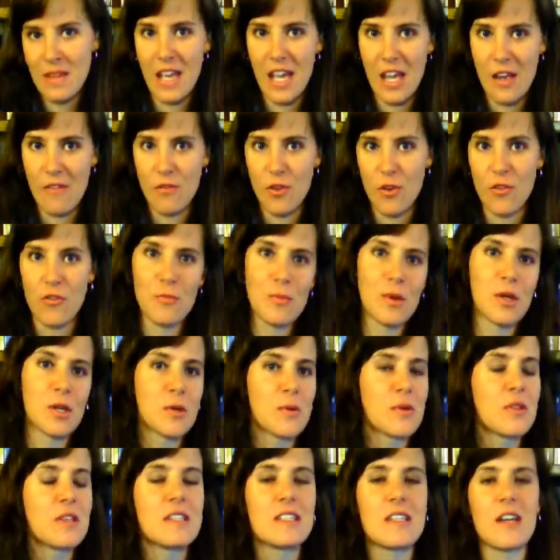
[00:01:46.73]
If you're
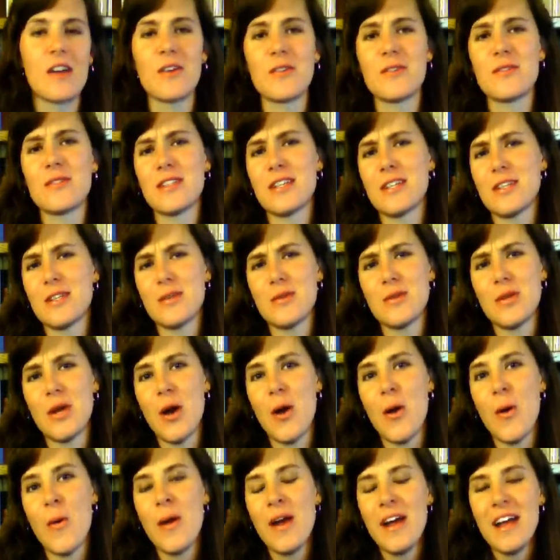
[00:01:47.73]
familiar with these characters, then you
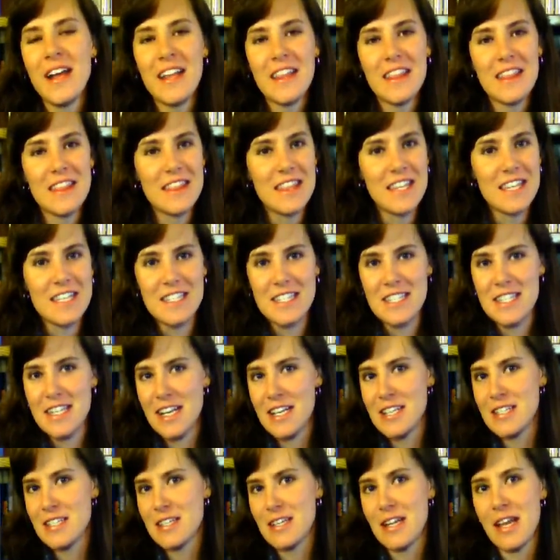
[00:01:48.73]
know this
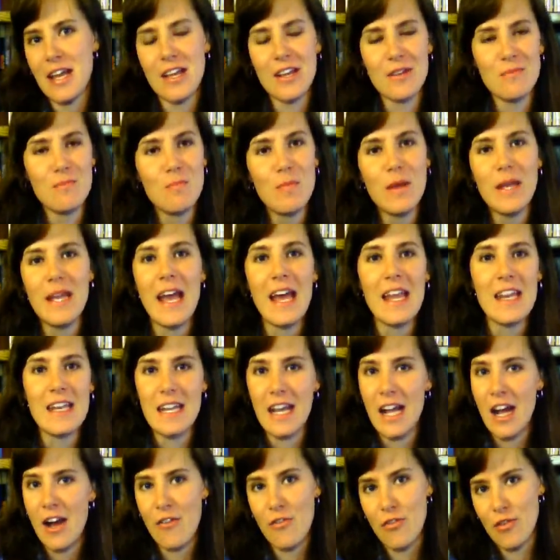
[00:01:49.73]
doesn't begin
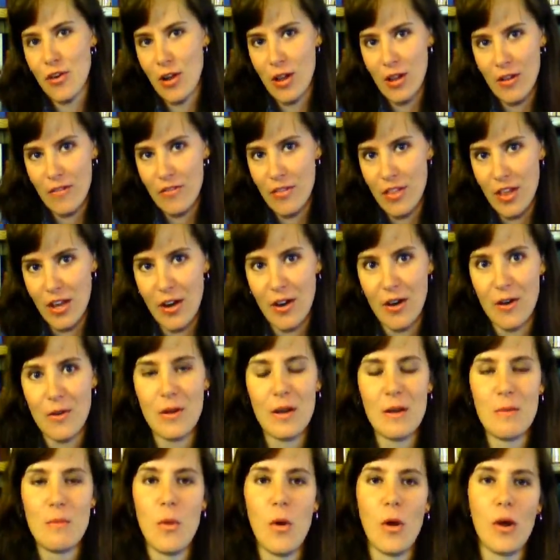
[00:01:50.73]
to cover all of their
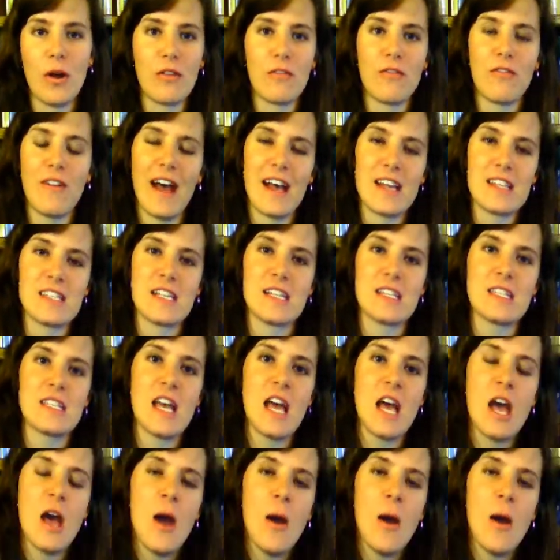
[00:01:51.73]
important facets.